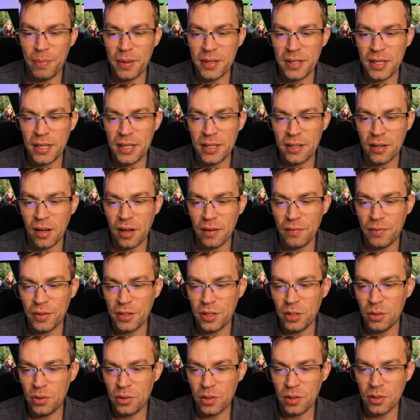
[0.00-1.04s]
busy time for
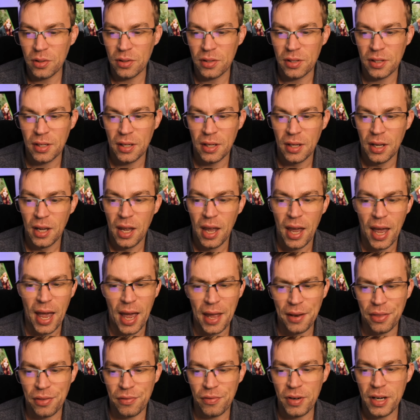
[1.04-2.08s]
new students.
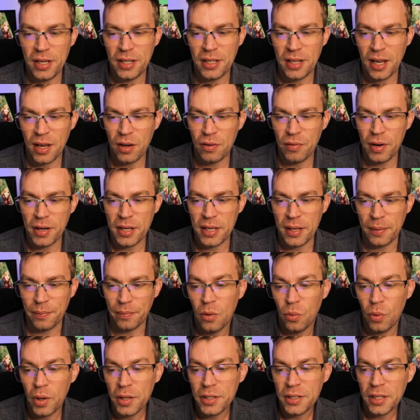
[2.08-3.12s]
Had 3 today already.
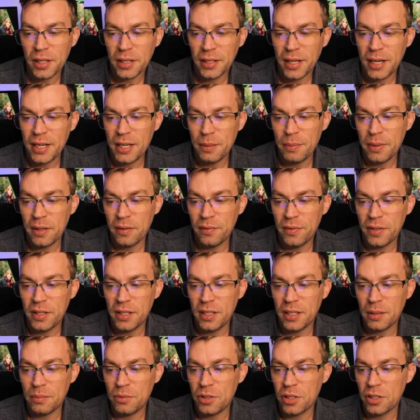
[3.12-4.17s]
One young lady being
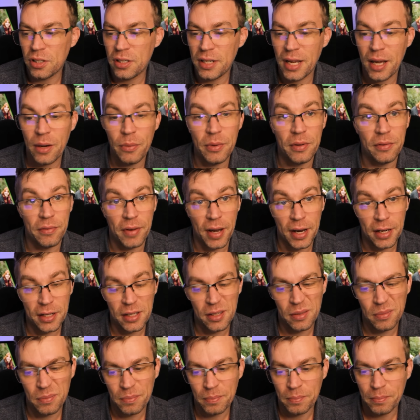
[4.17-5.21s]
fitted up just now, in fact.